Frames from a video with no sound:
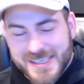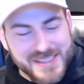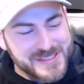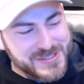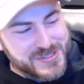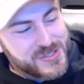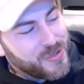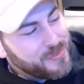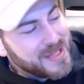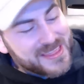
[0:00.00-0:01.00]

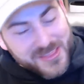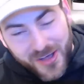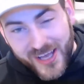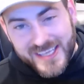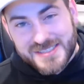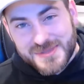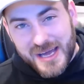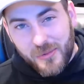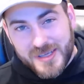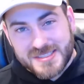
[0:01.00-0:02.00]
So my thought is with
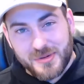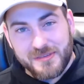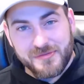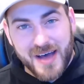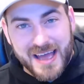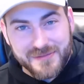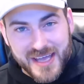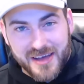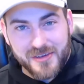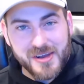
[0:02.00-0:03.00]
that 125
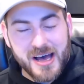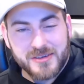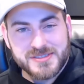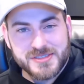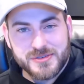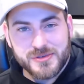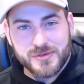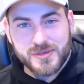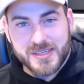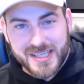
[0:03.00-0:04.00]
gallon, I'll
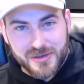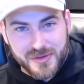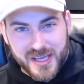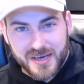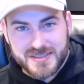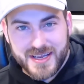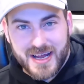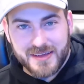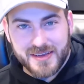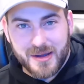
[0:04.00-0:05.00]
do Neo Carolina
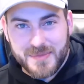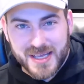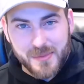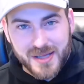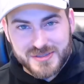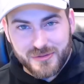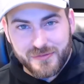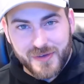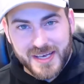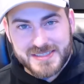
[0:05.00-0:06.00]
out there. I'm thinking about doing
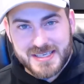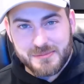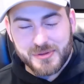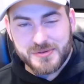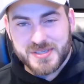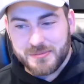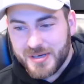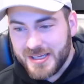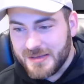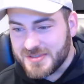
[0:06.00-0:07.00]
fantasy blues and
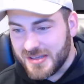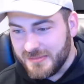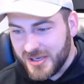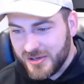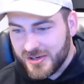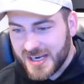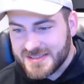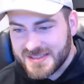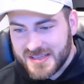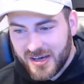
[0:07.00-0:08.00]
breeding them. So let me know your
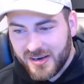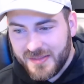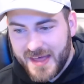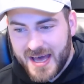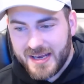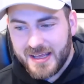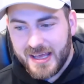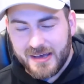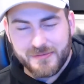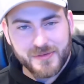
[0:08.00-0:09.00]
guys' thought on that.
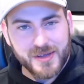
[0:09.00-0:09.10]
If